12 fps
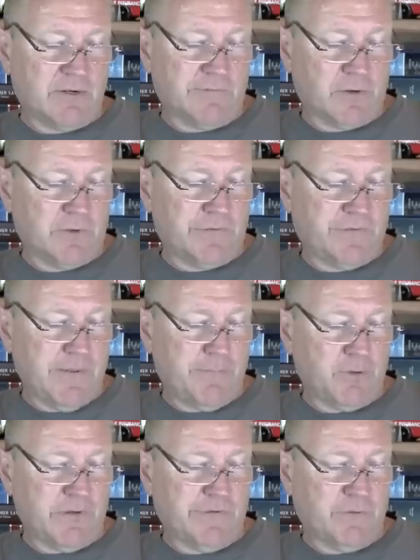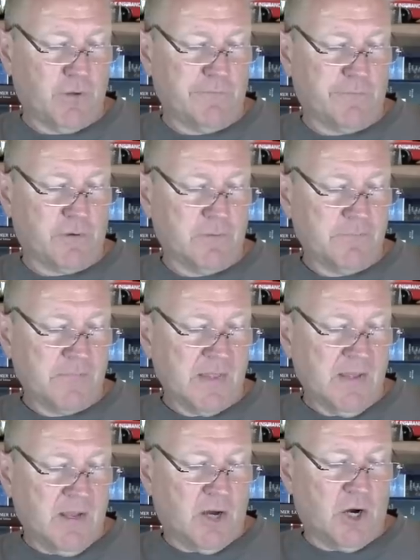converters typically sold for
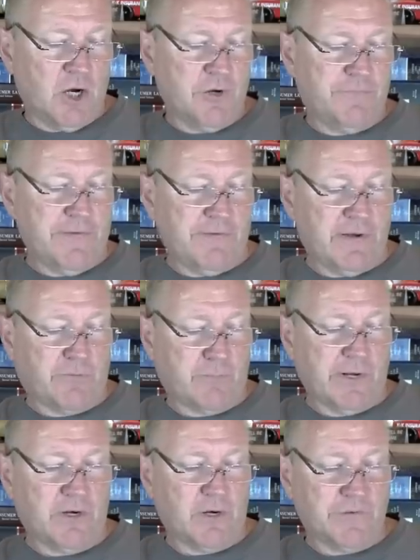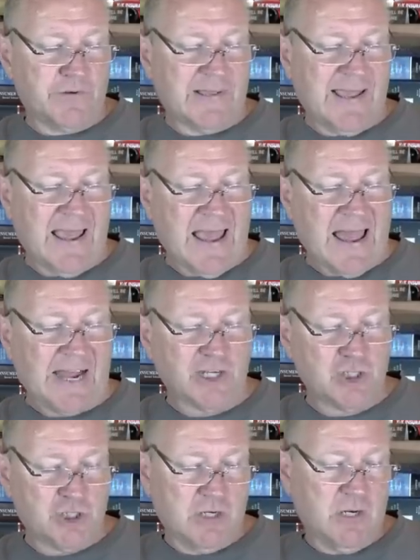$150 to $300 in
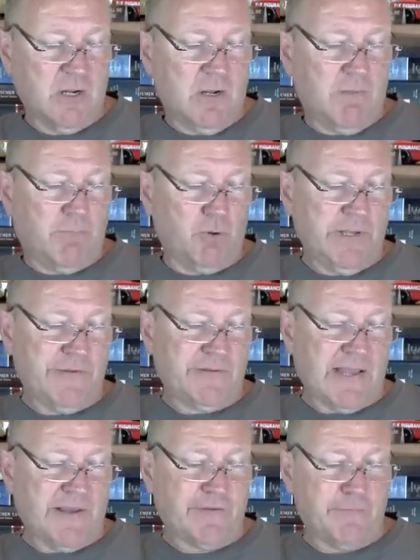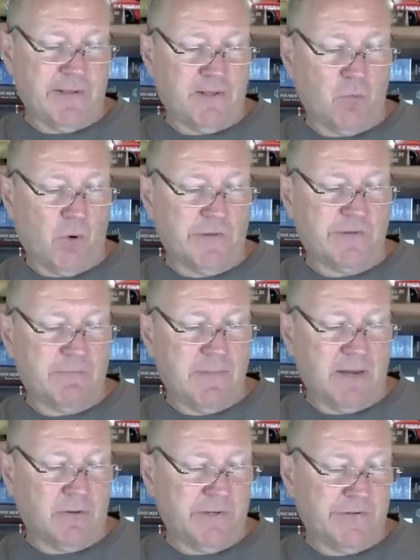cash. Police estimate that once the
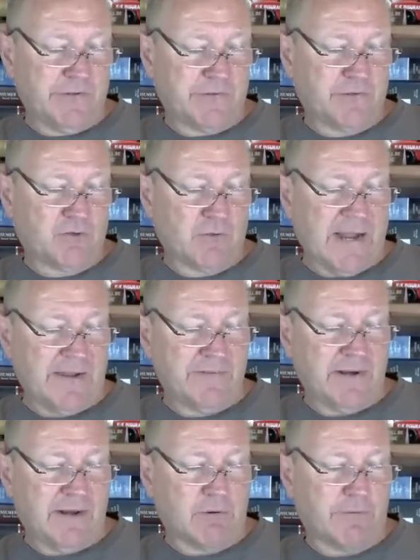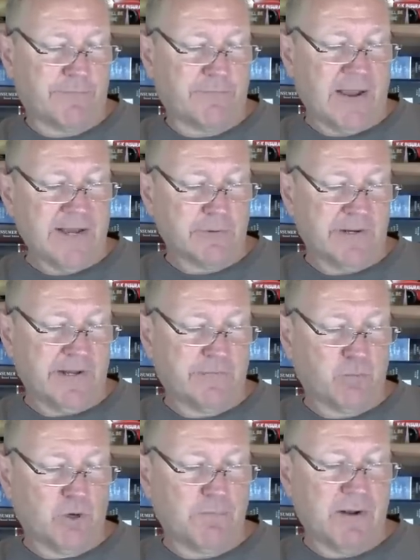metal is extracted at a refinery, it's
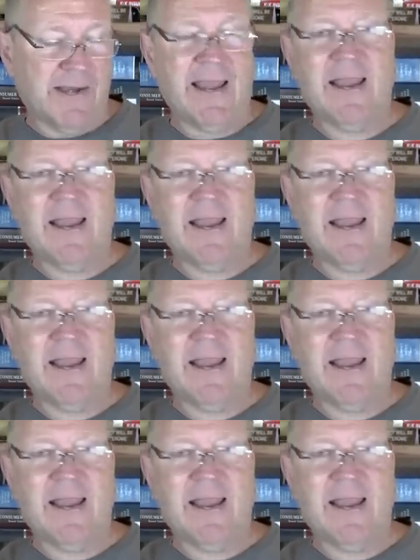worth about